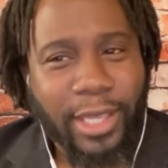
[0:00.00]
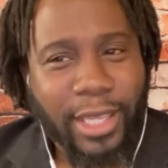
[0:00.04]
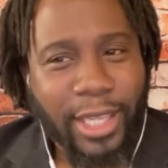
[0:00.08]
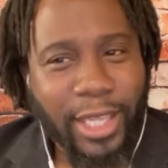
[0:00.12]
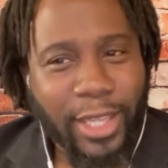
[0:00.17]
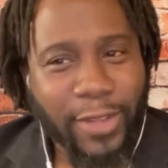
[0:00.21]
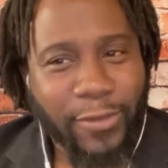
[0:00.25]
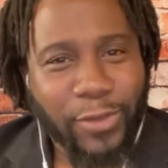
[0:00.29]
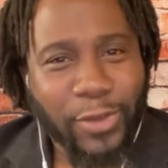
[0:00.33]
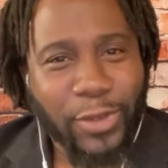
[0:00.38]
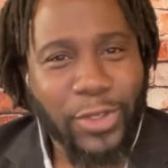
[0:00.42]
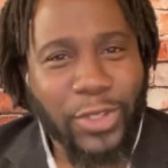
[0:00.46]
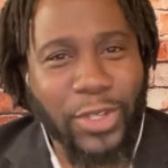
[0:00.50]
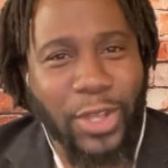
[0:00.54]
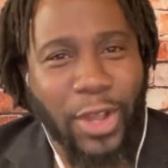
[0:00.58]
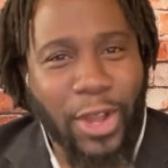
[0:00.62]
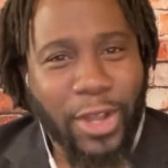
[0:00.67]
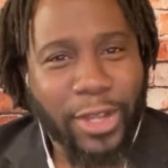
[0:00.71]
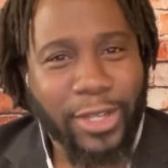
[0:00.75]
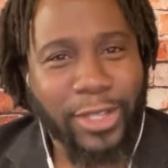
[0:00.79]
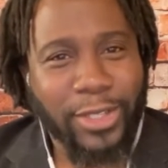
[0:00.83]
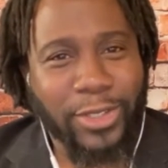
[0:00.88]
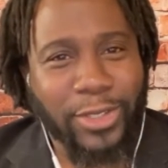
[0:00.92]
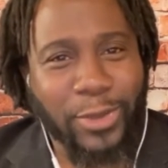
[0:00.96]
if you're
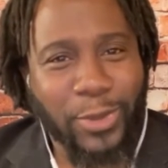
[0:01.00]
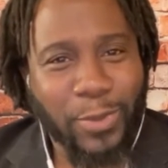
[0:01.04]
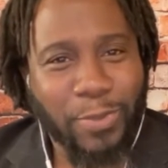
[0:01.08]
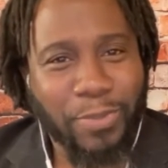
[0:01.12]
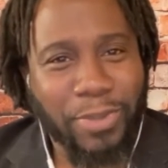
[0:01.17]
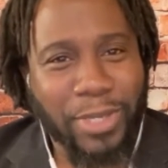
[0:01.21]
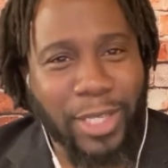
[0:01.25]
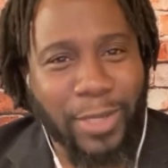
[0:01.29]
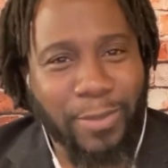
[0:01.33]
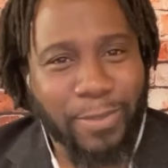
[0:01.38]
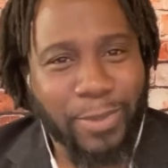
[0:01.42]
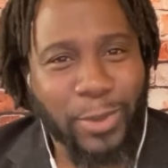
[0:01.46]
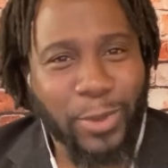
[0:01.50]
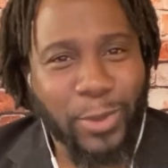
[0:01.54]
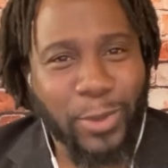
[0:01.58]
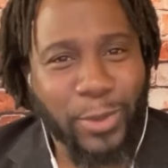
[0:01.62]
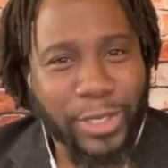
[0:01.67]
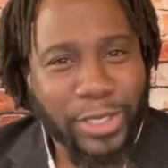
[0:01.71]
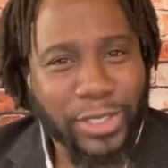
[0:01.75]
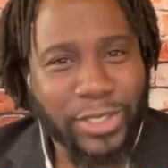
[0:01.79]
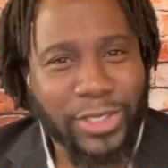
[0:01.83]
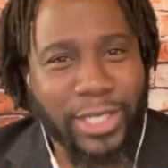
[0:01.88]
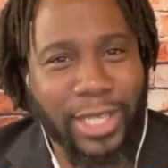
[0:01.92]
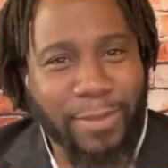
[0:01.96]
talking to people who
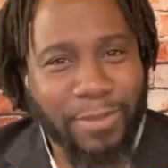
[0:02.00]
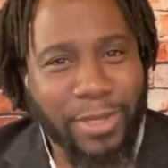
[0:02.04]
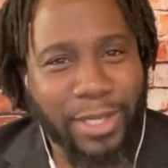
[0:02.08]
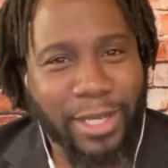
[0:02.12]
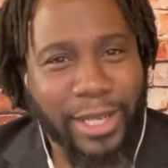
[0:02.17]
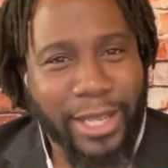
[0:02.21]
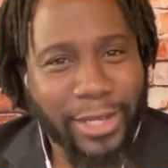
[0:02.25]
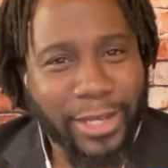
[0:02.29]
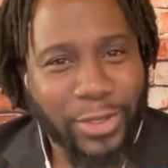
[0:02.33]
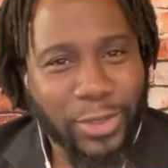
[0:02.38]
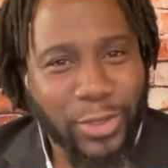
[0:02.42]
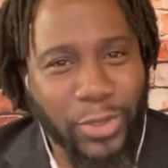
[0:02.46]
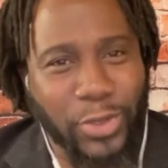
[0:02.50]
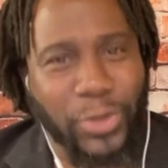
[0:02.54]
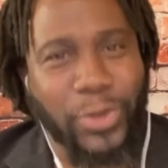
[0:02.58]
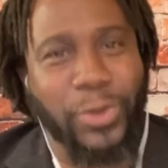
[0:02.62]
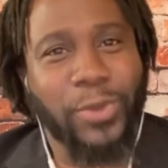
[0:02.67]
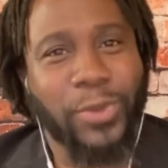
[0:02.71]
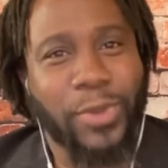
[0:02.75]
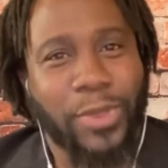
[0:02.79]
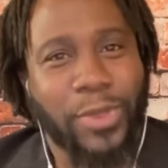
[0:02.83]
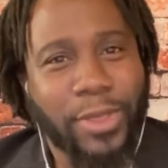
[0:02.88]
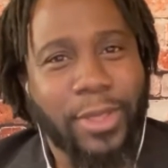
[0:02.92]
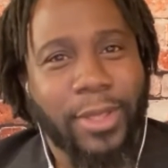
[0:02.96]
accept it as
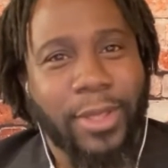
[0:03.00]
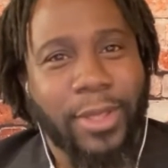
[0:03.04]
truth.